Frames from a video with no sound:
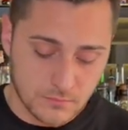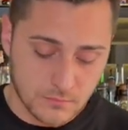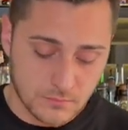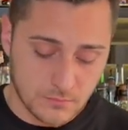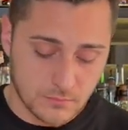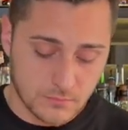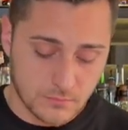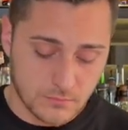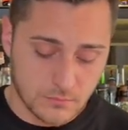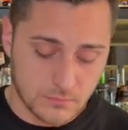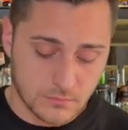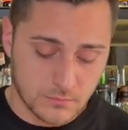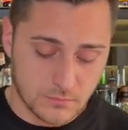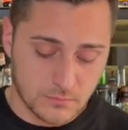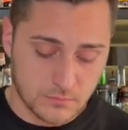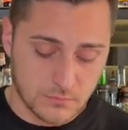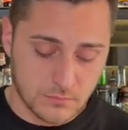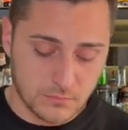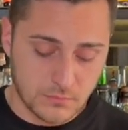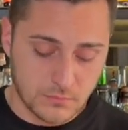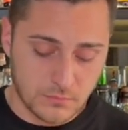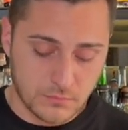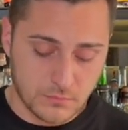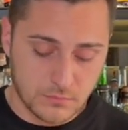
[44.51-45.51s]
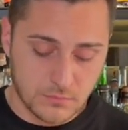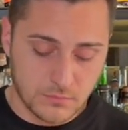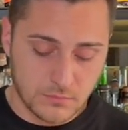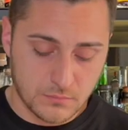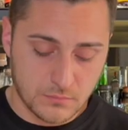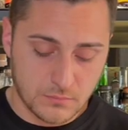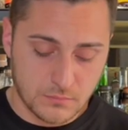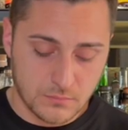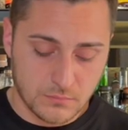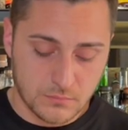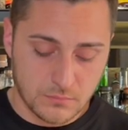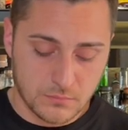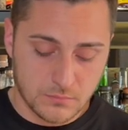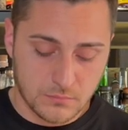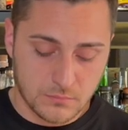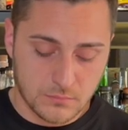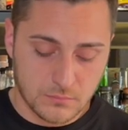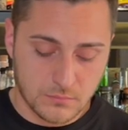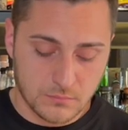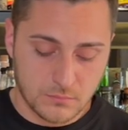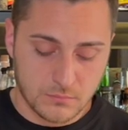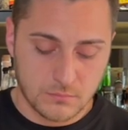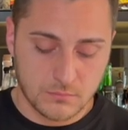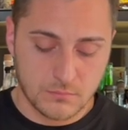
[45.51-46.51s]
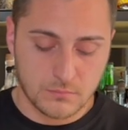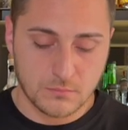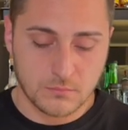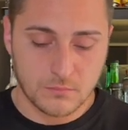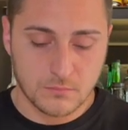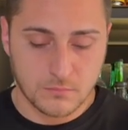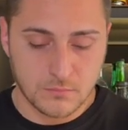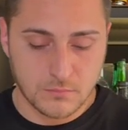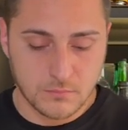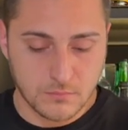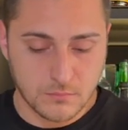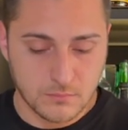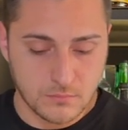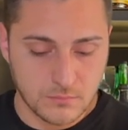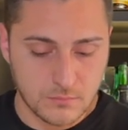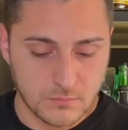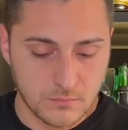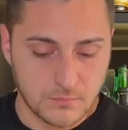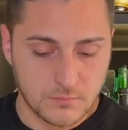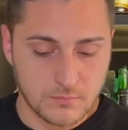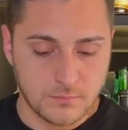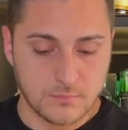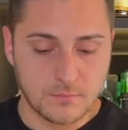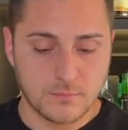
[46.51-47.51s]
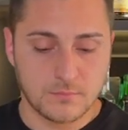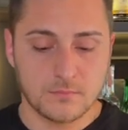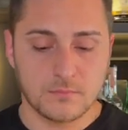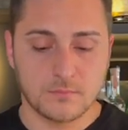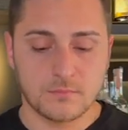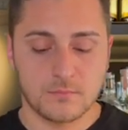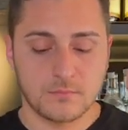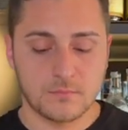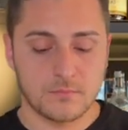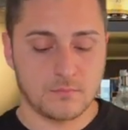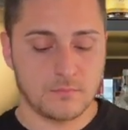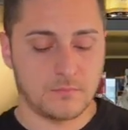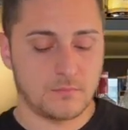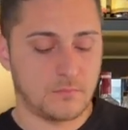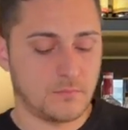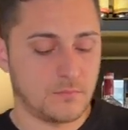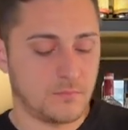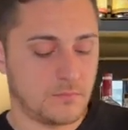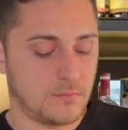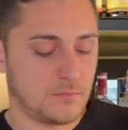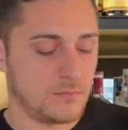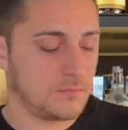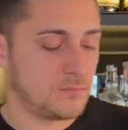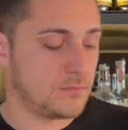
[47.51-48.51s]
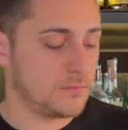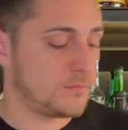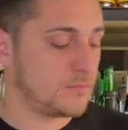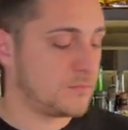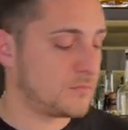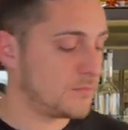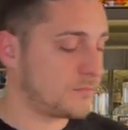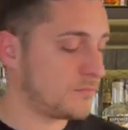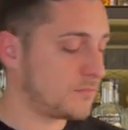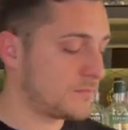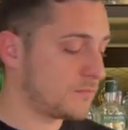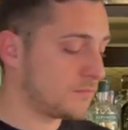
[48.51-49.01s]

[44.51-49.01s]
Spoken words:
(silence)